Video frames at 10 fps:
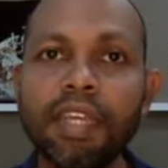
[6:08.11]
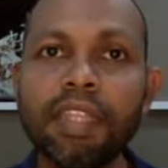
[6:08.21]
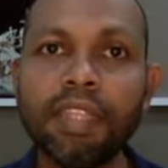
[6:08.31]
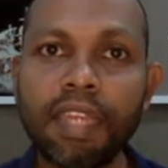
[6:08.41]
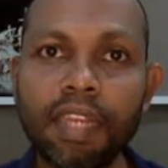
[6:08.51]

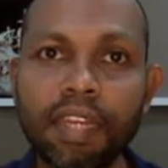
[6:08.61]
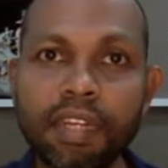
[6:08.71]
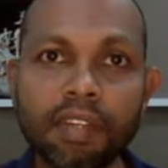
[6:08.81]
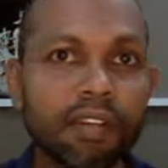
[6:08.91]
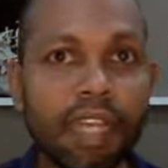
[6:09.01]

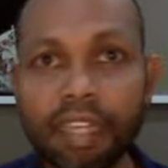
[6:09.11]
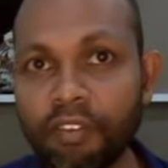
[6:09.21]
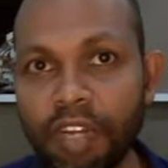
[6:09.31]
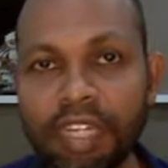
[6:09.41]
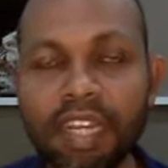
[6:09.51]
then like a
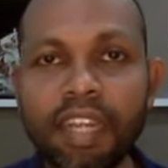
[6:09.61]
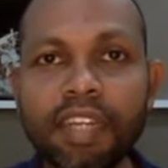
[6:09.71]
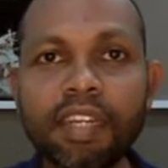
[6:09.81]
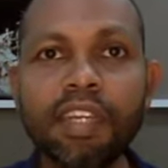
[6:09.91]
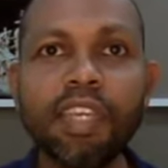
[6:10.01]

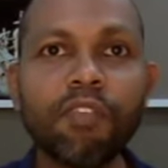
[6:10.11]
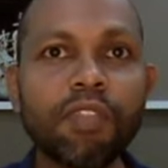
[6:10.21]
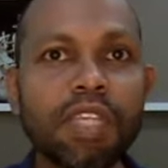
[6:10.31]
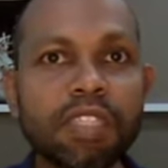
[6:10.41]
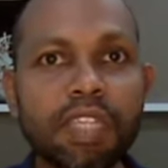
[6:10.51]
ventilator,
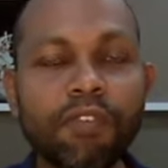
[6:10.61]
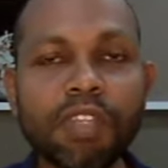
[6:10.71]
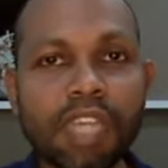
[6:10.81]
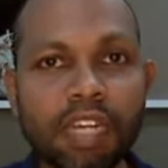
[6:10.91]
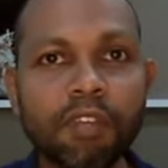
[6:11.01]
if a
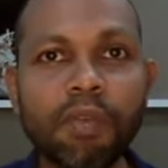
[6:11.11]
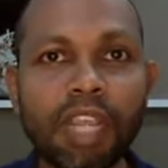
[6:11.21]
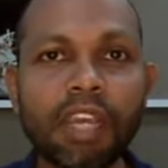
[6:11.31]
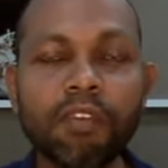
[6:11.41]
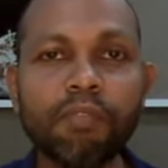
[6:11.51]
sudden
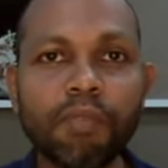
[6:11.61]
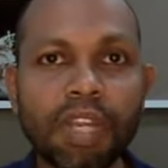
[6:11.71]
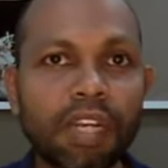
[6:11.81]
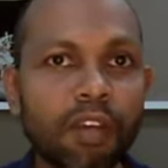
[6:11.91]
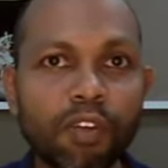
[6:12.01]

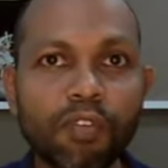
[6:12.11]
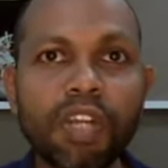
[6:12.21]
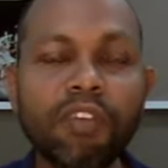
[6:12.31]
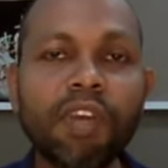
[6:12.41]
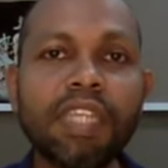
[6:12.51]
breakdown of a
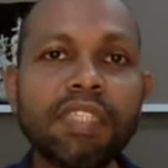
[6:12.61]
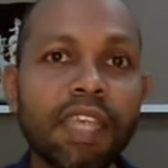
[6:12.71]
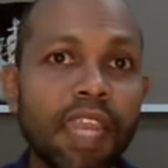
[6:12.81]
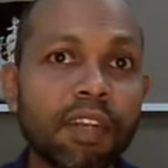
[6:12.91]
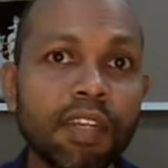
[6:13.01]
device
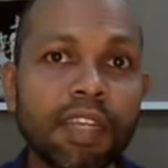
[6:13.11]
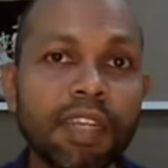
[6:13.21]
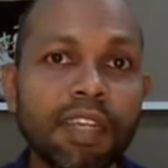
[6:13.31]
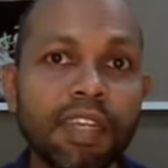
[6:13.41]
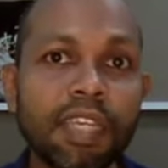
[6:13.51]
can
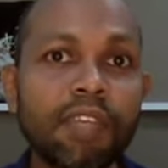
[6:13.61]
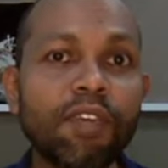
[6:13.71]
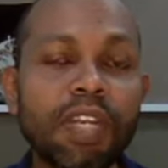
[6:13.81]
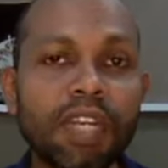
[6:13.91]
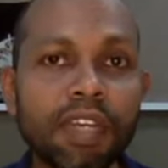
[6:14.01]

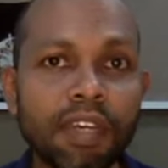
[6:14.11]
even